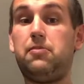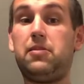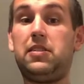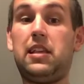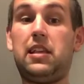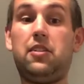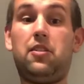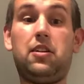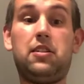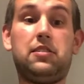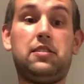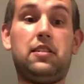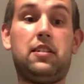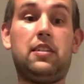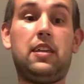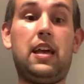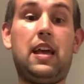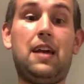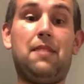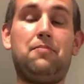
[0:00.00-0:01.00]
but they lost to
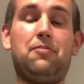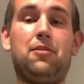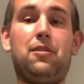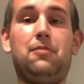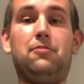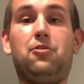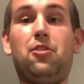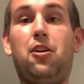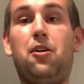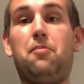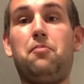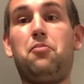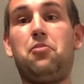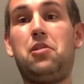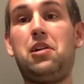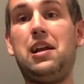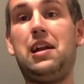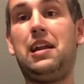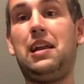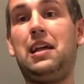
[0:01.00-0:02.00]
Tampa and Tom
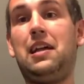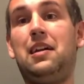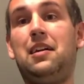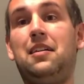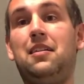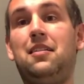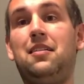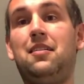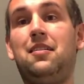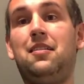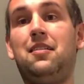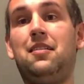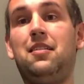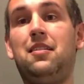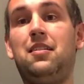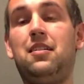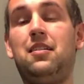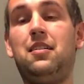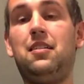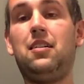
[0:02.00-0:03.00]
Brady.
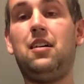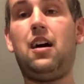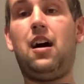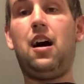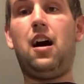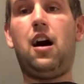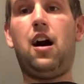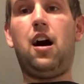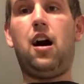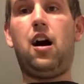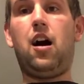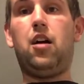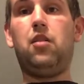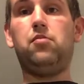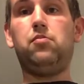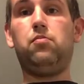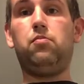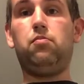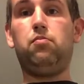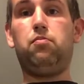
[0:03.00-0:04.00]

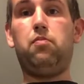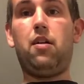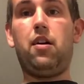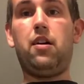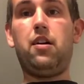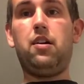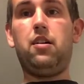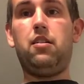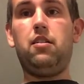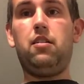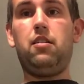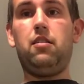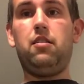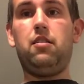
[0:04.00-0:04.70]
But I'm